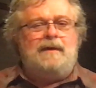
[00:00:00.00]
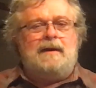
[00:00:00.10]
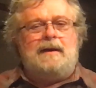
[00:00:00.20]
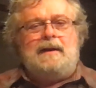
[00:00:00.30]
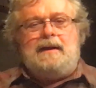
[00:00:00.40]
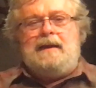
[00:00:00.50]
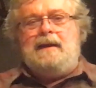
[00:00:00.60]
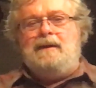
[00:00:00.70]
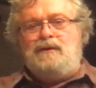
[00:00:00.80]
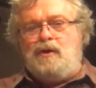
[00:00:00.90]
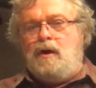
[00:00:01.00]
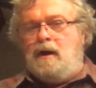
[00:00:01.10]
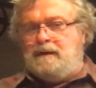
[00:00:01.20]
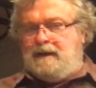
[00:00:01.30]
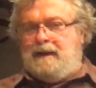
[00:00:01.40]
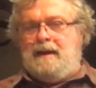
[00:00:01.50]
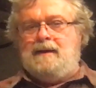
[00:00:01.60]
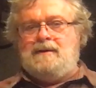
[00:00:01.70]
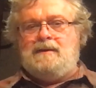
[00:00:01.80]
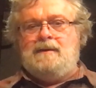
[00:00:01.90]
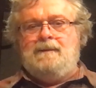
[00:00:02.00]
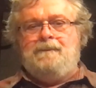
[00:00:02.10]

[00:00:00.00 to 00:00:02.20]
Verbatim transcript: God is causing this?